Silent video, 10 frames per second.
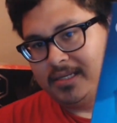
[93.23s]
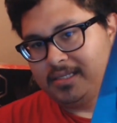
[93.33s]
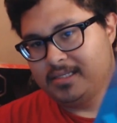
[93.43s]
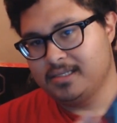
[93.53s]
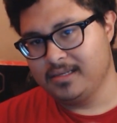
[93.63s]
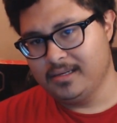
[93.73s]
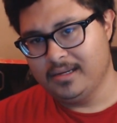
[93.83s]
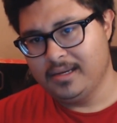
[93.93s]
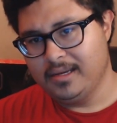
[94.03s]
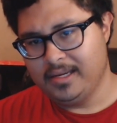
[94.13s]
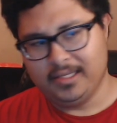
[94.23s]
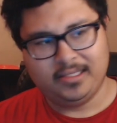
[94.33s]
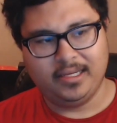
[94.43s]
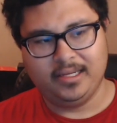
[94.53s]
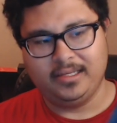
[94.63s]

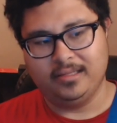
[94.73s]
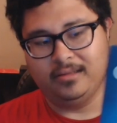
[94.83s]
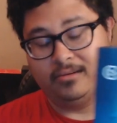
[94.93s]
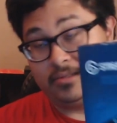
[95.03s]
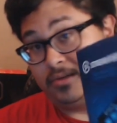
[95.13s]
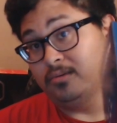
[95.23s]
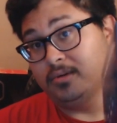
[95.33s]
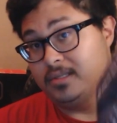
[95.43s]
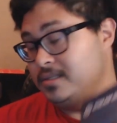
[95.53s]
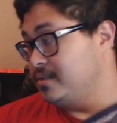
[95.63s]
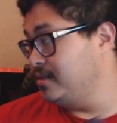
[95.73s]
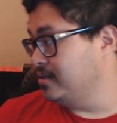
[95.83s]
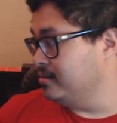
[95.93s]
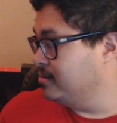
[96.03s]
it looks cool at least. I don't